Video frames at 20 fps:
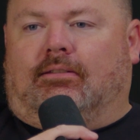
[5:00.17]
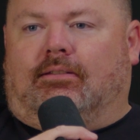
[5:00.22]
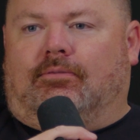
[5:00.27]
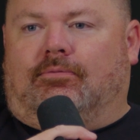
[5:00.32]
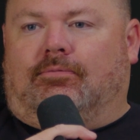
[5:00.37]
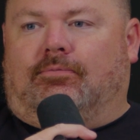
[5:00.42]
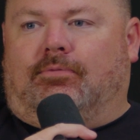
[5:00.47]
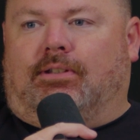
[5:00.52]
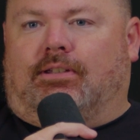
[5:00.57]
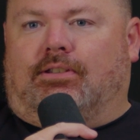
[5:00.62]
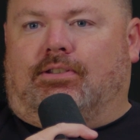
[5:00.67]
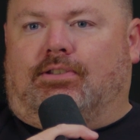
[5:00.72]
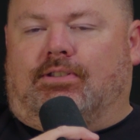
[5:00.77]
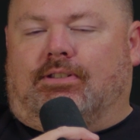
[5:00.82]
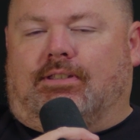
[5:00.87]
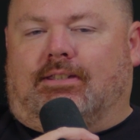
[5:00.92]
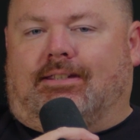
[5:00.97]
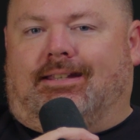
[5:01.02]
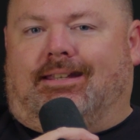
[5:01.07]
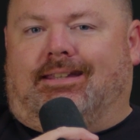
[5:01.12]
if we can
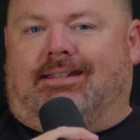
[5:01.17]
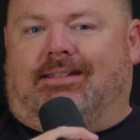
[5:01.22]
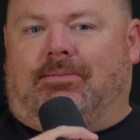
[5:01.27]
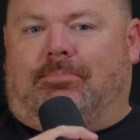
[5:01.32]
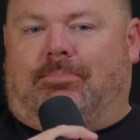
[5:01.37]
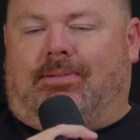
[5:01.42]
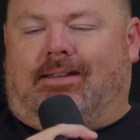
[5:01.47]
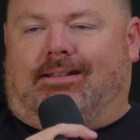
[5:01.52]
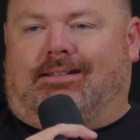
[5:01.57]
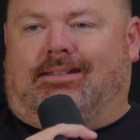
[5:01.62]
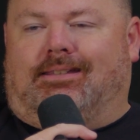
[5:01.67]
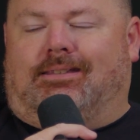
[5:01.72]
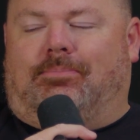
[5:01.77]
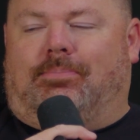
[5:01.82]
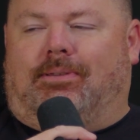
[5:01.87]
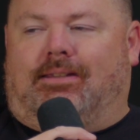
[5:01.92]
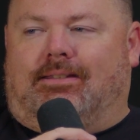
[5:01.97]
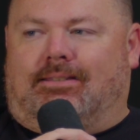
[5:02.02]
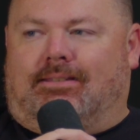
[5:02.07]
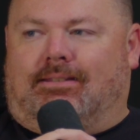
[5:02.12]
just kind of get back to the
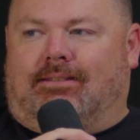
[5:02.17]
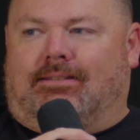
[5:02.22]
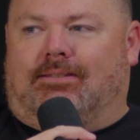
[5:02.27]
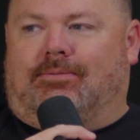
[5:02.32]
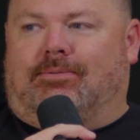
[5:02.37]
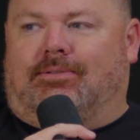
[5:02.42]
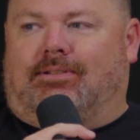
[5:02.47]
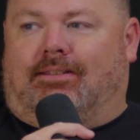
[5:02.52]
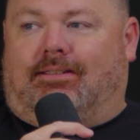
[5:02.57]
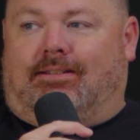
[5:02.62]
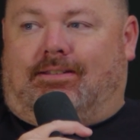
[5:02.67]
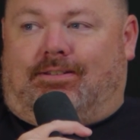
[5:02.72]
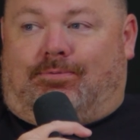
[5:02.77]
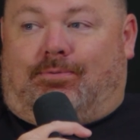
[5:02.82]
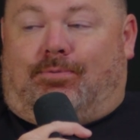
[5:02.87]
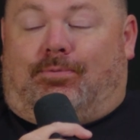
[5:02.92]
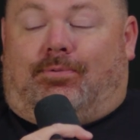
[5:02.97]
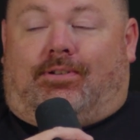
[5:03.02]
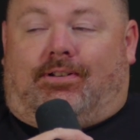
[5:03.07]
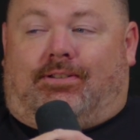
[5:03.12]
basics, which I think is
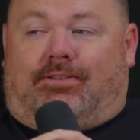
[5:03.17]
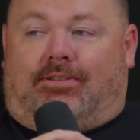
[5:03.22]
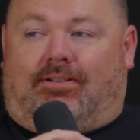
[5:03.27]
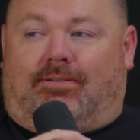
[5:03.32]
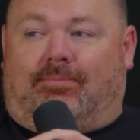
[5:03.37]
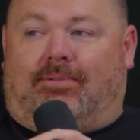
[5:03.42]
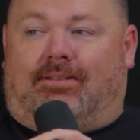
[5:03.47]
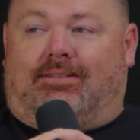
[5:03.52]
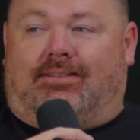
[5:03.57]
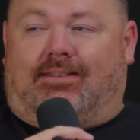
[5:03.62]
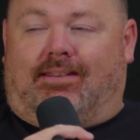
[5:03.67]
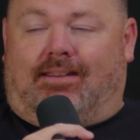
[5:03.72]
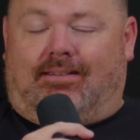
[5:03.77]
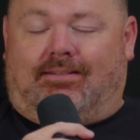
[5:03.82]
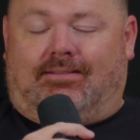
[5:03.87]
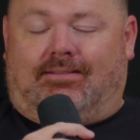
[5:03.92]
what we're going to talk about today,